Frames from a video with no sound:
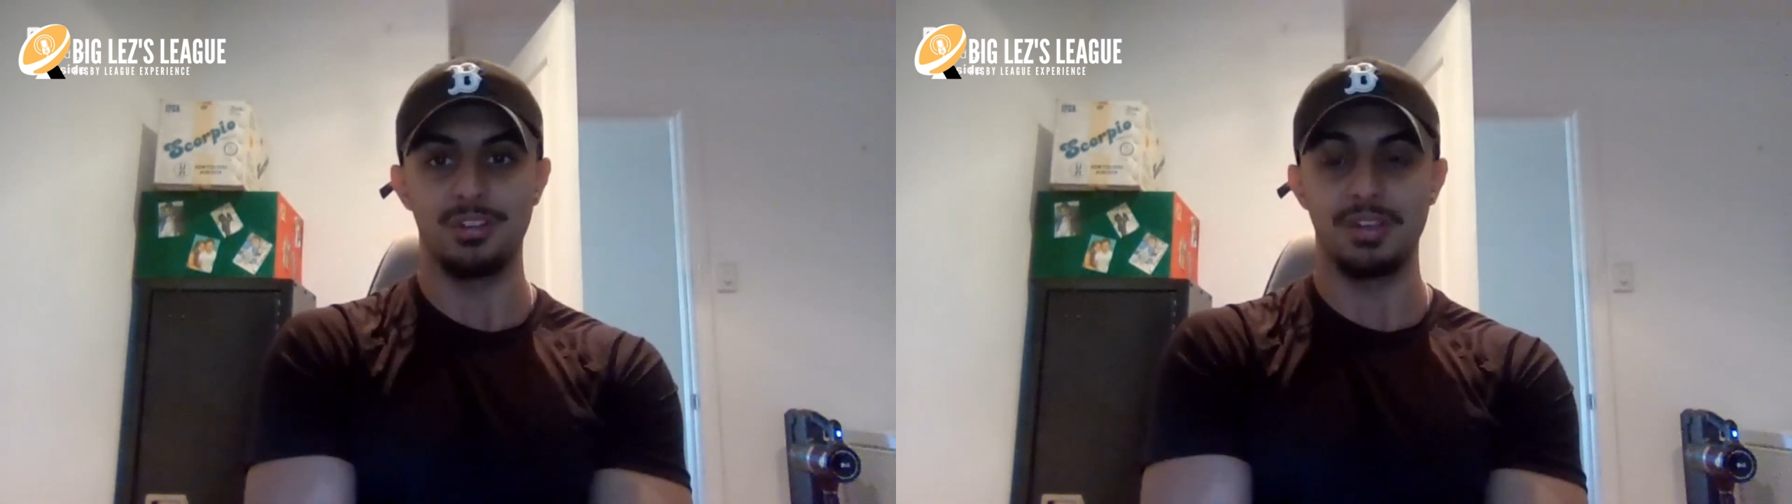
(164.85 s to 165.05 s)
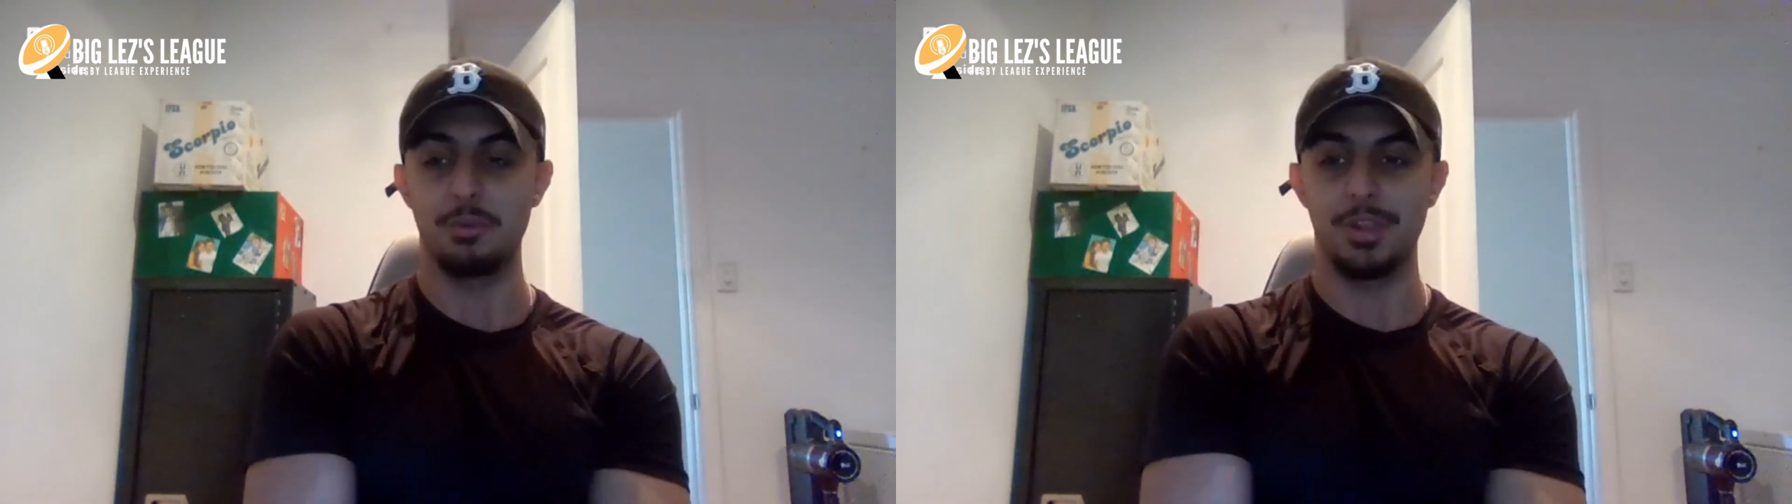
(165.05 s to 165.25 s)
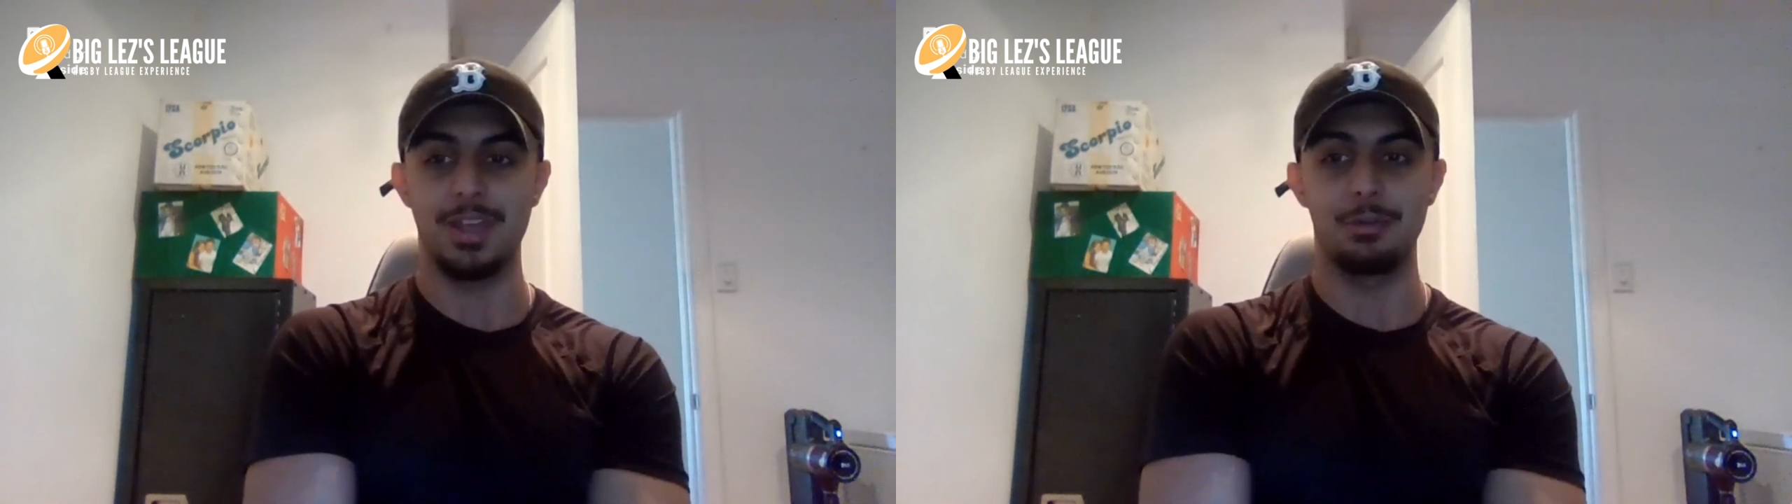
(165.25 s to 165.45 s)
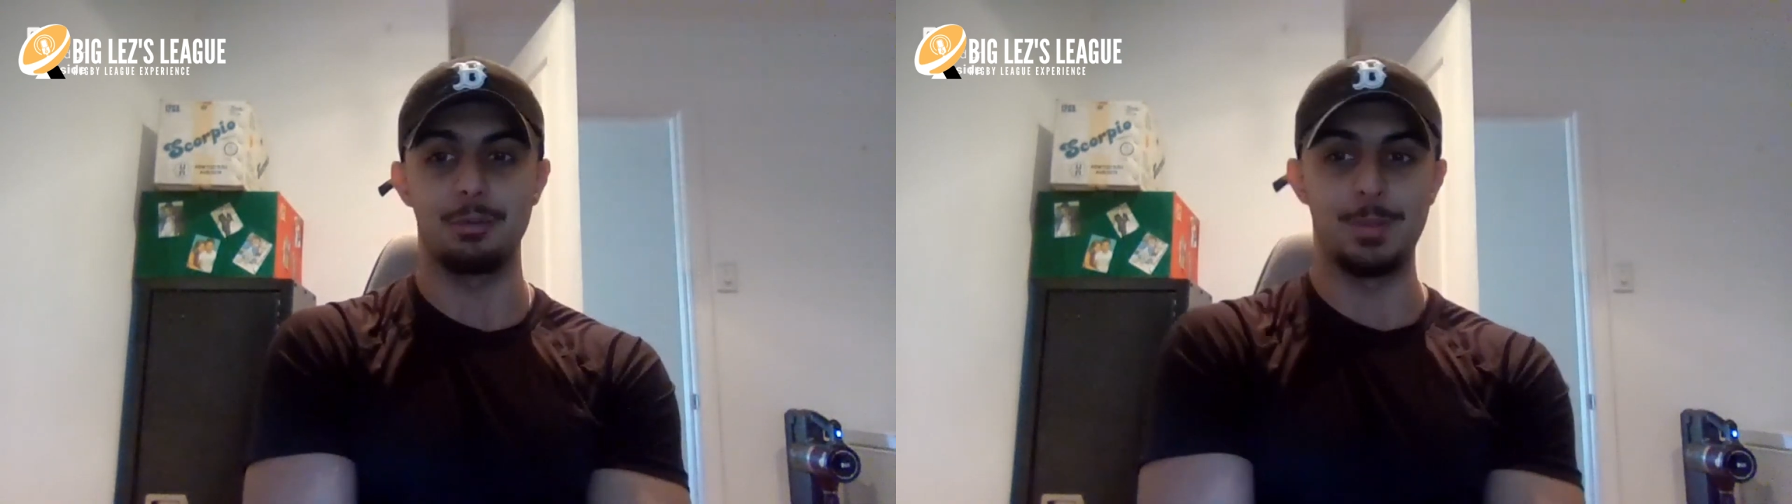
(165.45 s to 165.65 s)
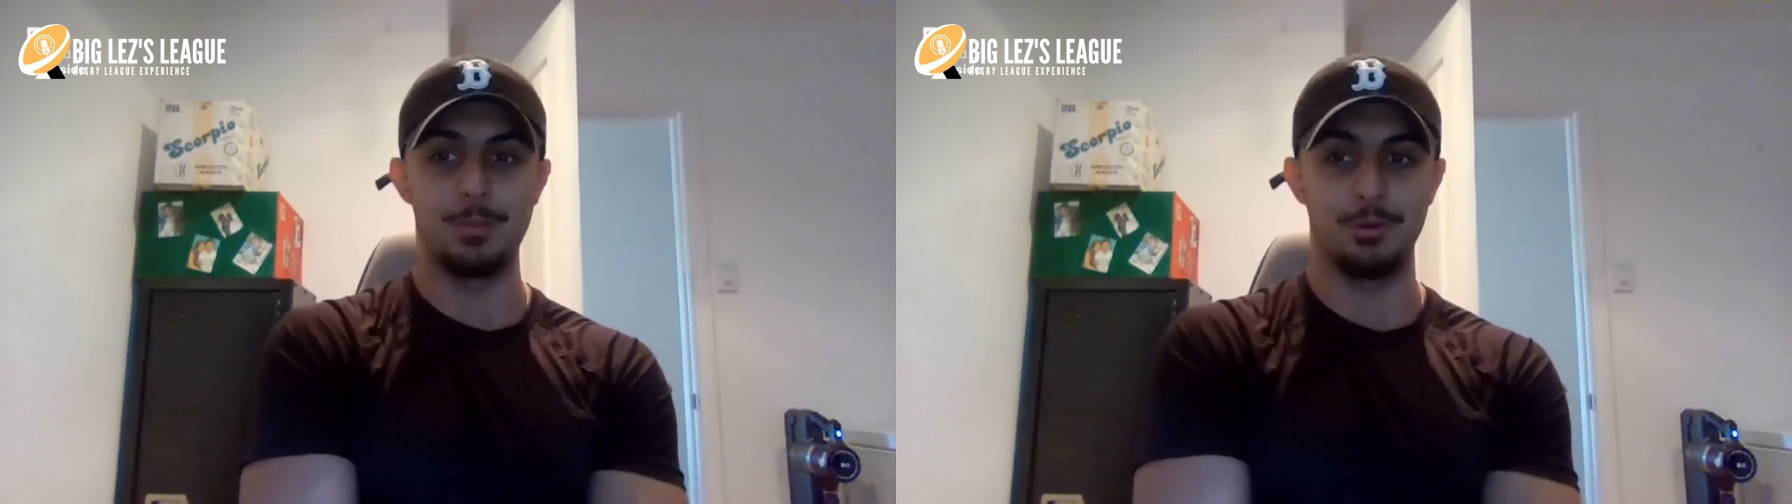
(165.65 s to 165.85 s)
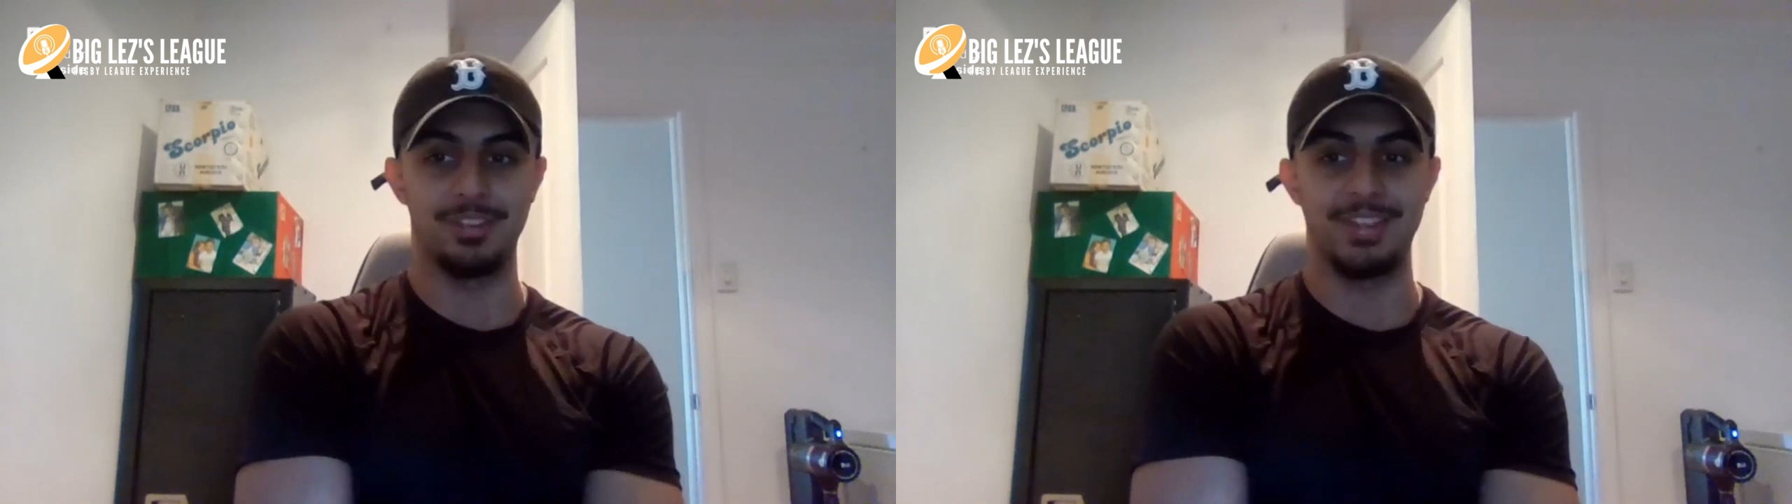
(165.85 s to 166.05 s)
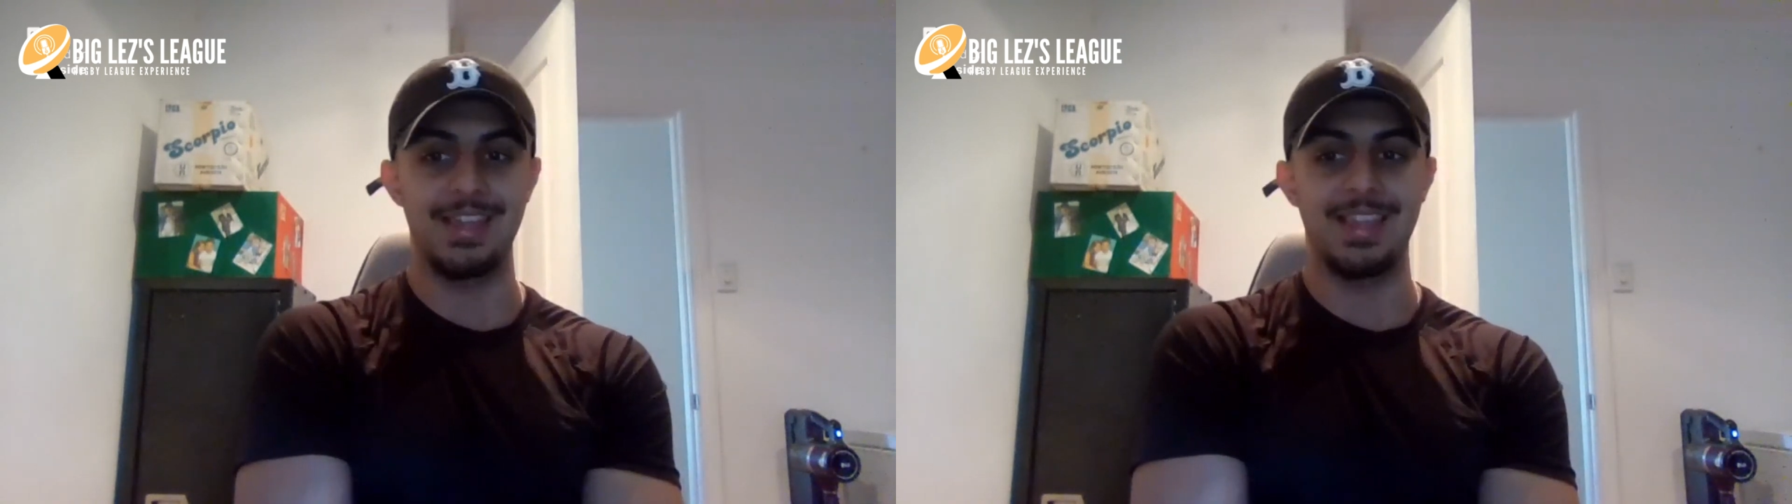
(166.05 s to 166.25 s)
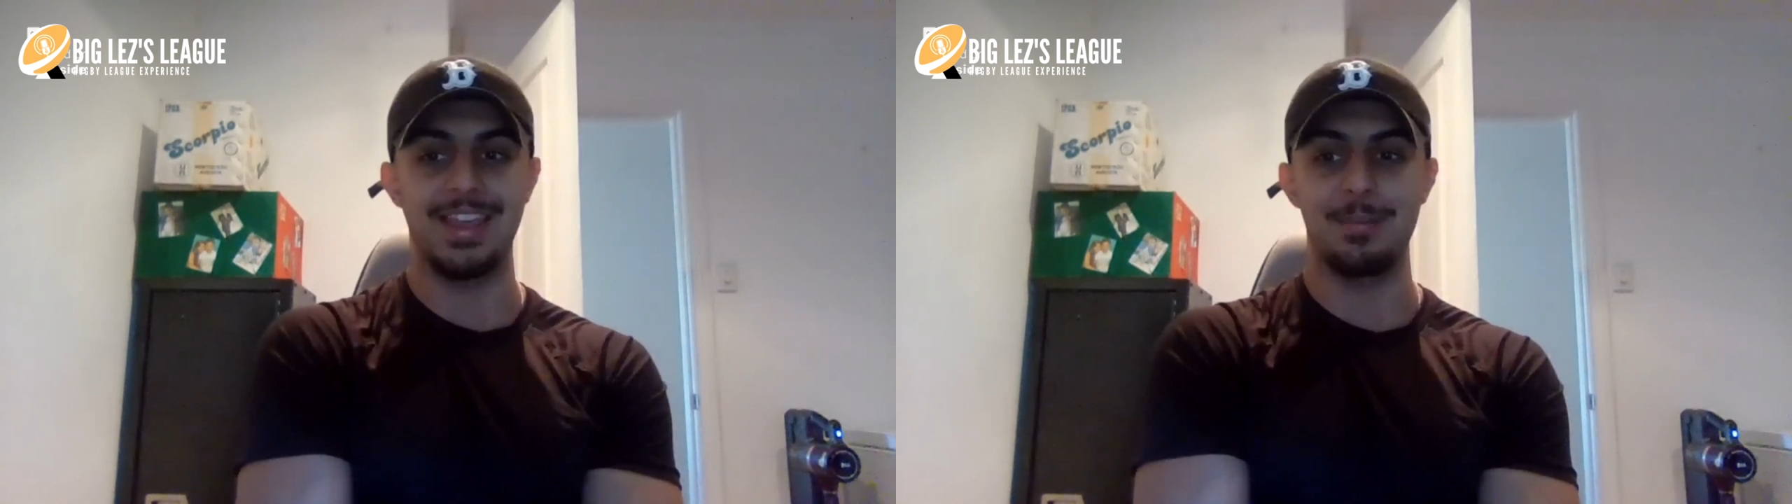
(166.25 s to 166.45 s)
and we'll get a little bit more into that
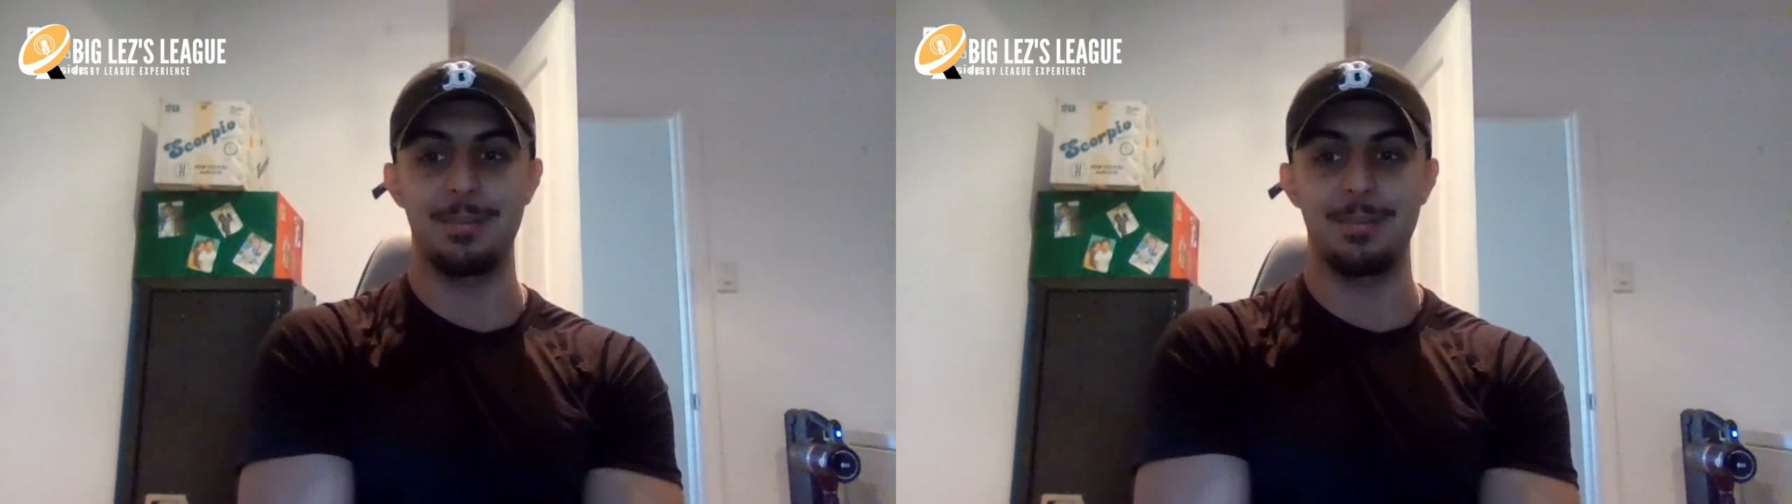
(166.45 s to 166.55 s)
later.